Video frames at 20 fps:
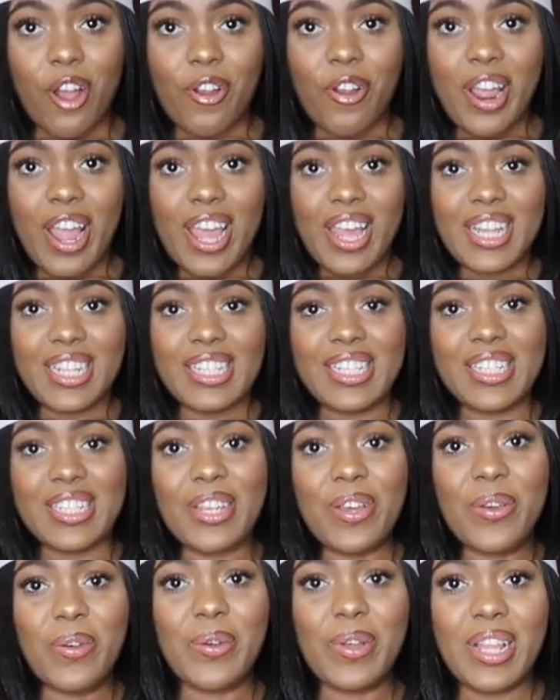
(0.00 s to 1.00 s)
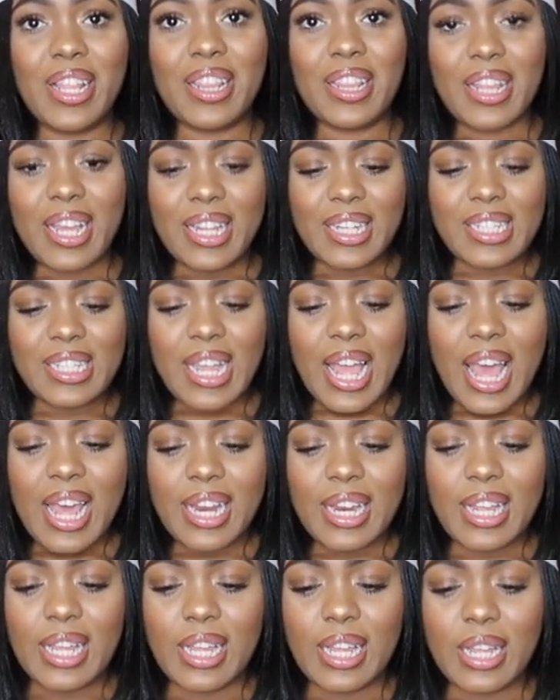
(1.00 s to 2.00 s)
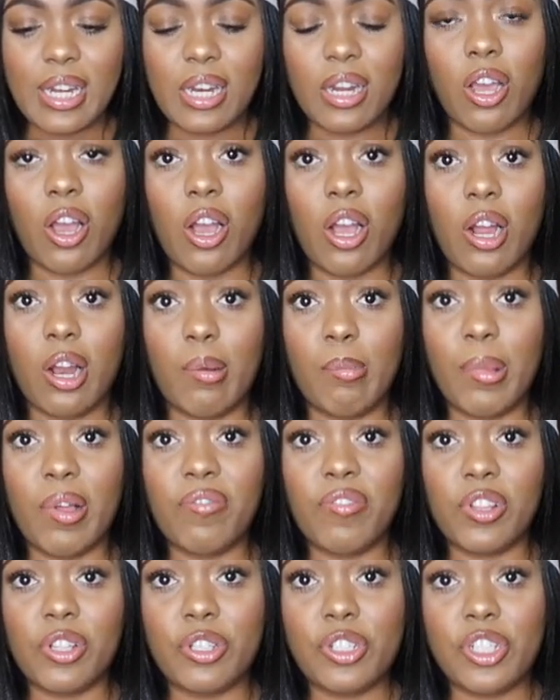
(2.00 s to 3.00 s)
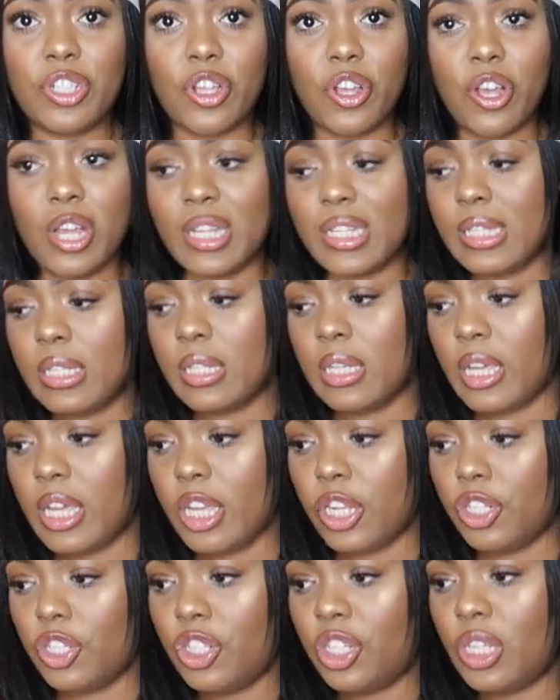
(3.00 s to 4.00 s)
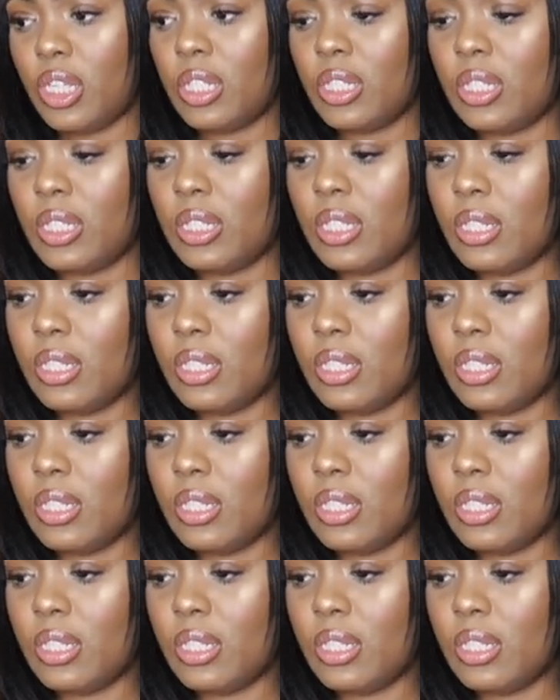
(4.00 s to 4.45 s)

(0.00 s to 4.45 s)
All right, so let's add in our buffalo sauce and cheese.